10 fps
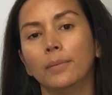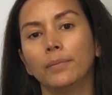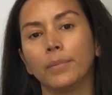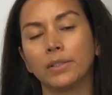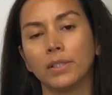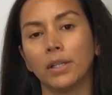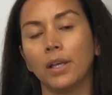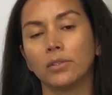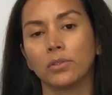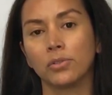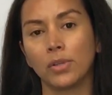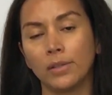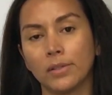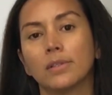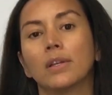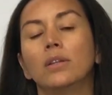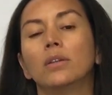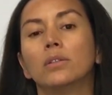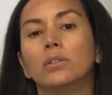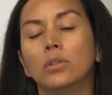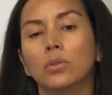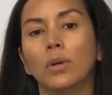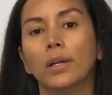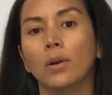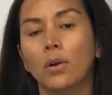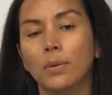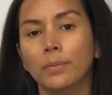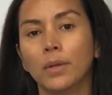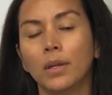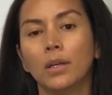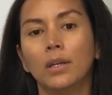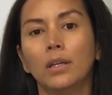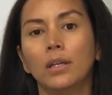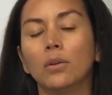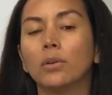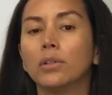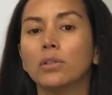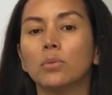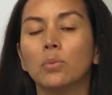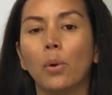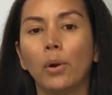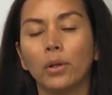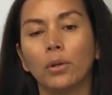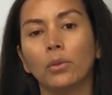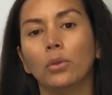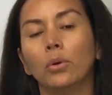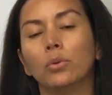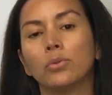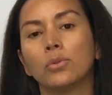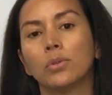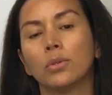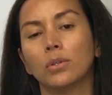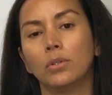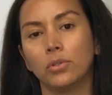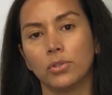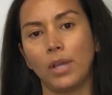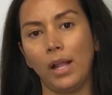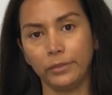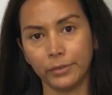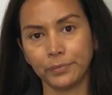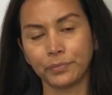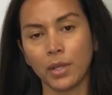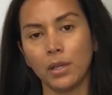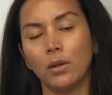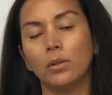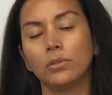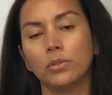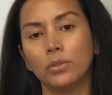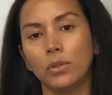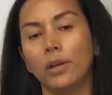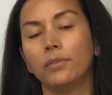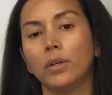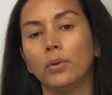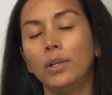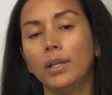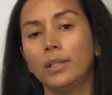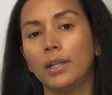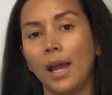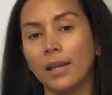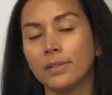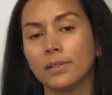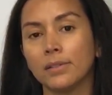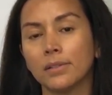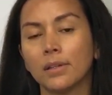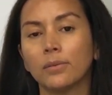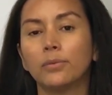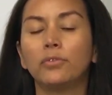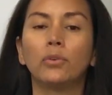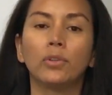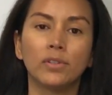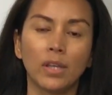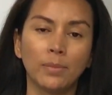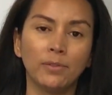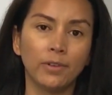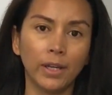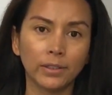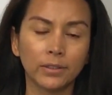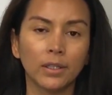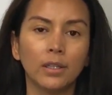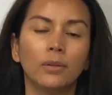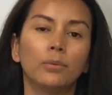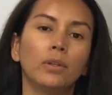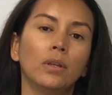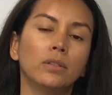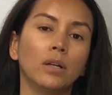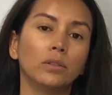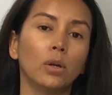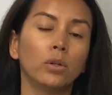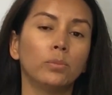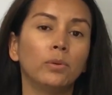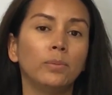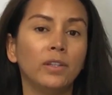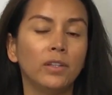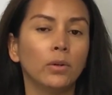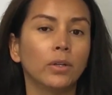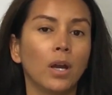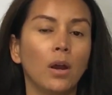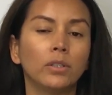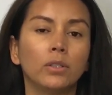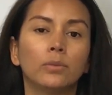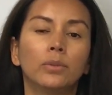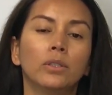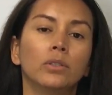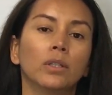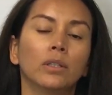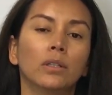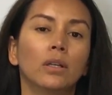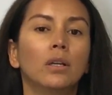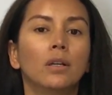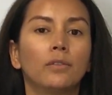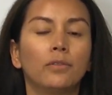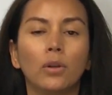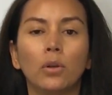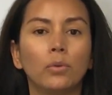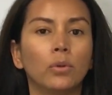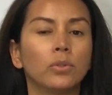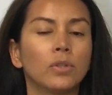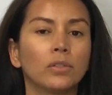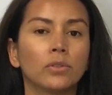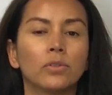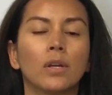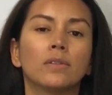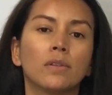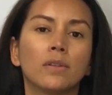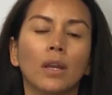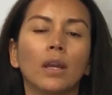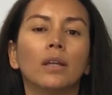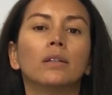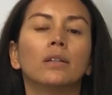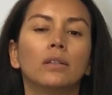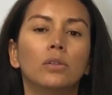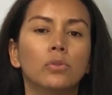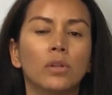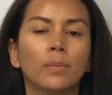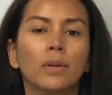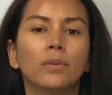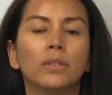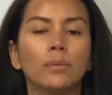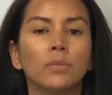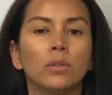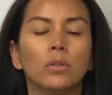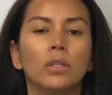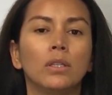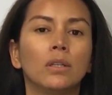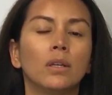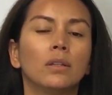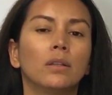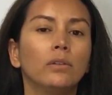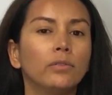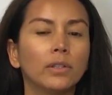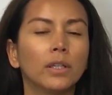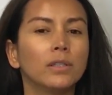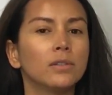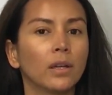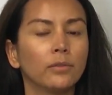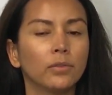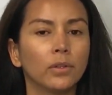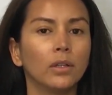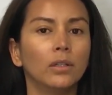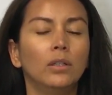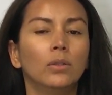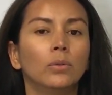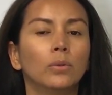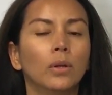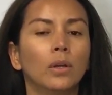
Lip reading: practical exercises that you could do at home in order to work on those yourself. Also, you have the online classes for the same effect with downloadable video and audio where you can follow those exercises and use them every time that you need, that you feel that it's time for a new